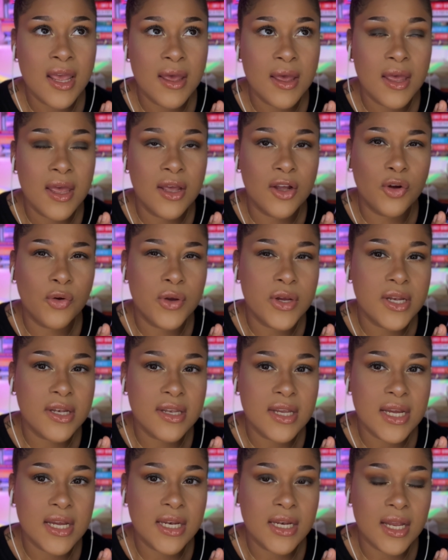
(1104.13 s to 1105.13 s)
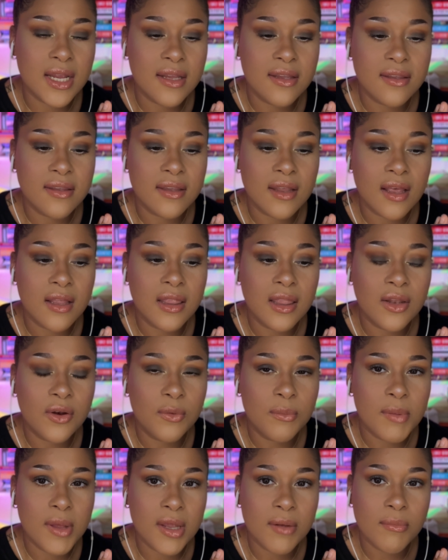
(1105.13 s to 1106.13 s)
creatine is a little
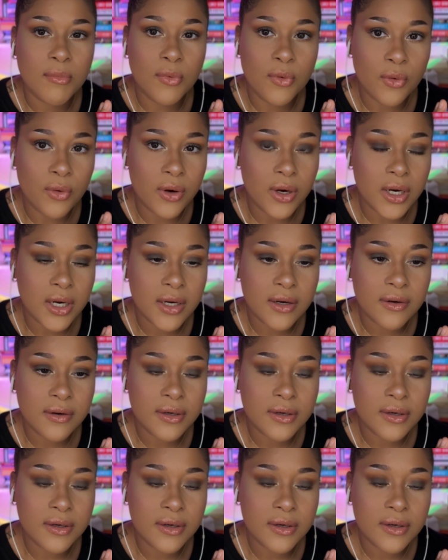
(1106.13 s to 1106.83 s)
bit more